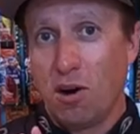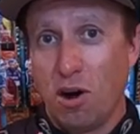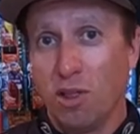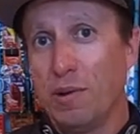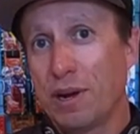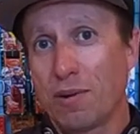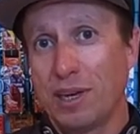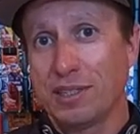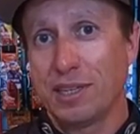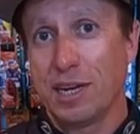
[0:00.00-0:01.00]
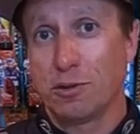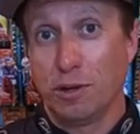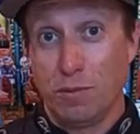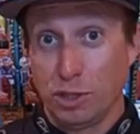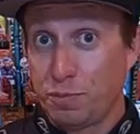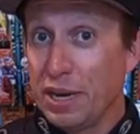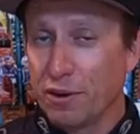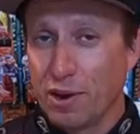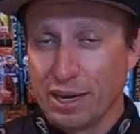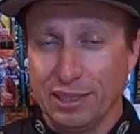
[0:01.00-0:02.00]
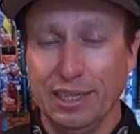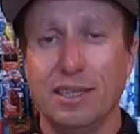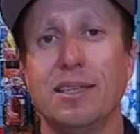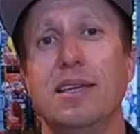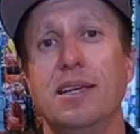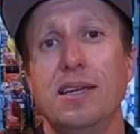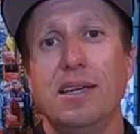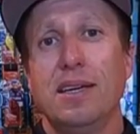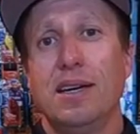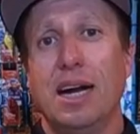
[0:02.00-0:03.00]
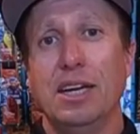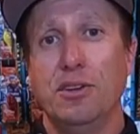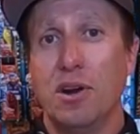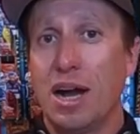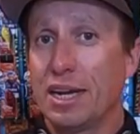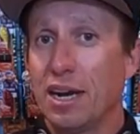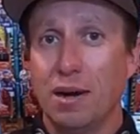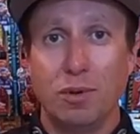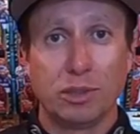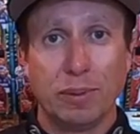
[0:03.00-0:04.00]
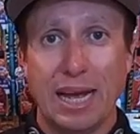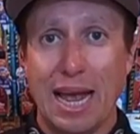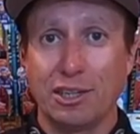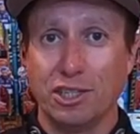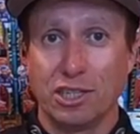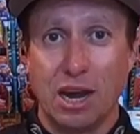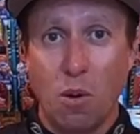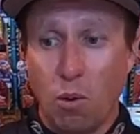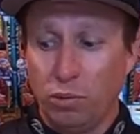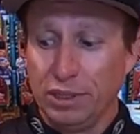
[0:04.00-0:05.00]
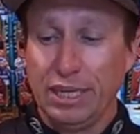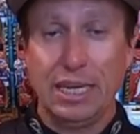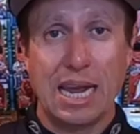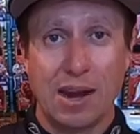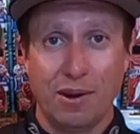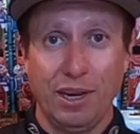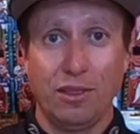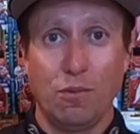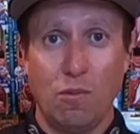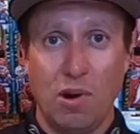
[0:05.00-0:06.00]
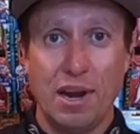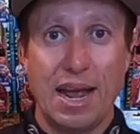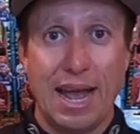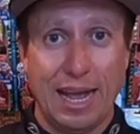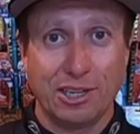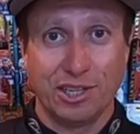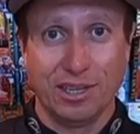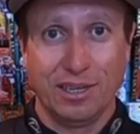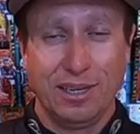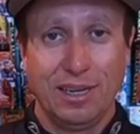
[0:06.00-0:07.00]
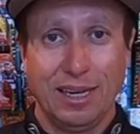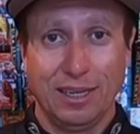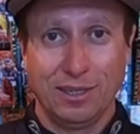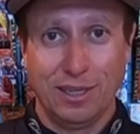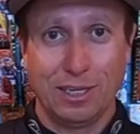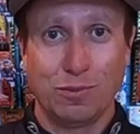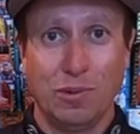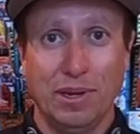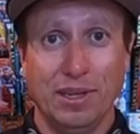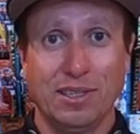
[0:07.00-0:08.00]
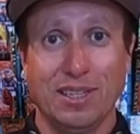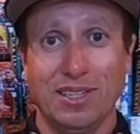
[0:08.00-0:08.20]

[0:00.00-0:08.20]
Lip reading: all the way across the country, one spinning rod at least. I do not carry multiple actions. I only carry the one action, and it's this one. It's